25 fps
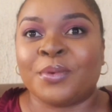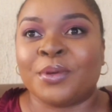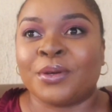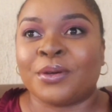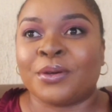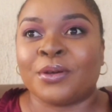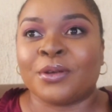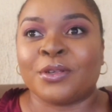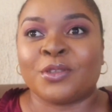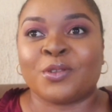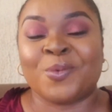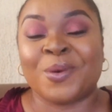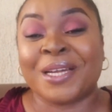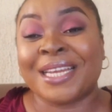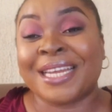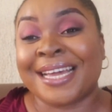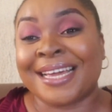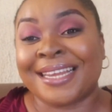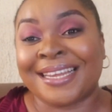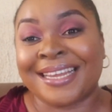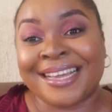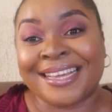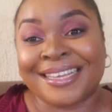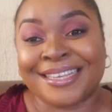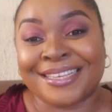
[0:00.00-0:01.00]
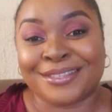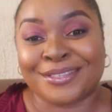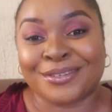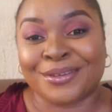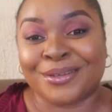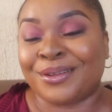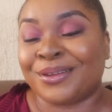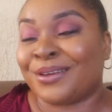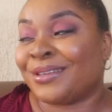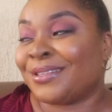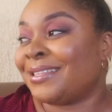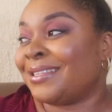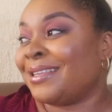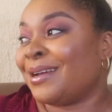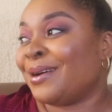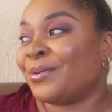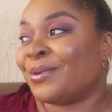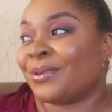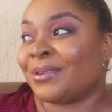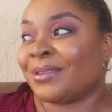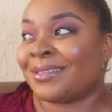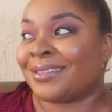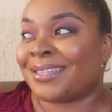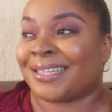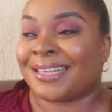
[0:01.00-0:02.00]
because whether I like it or not, there
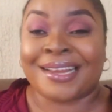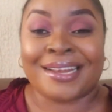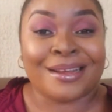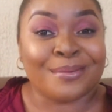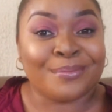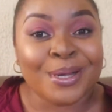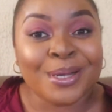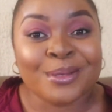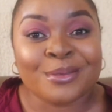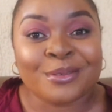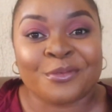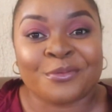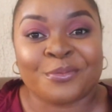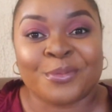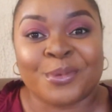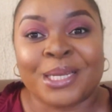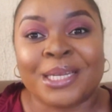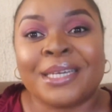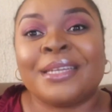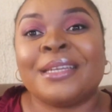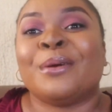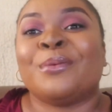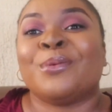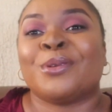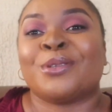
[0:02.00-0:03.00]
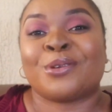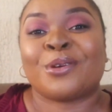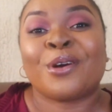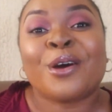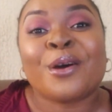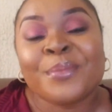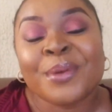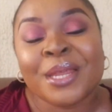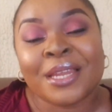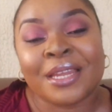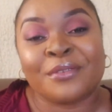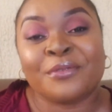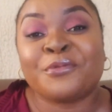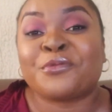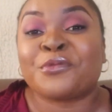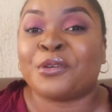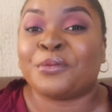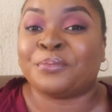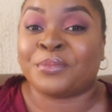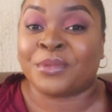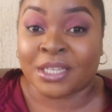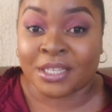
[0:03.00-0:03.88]
was an amount of money that was coming in from the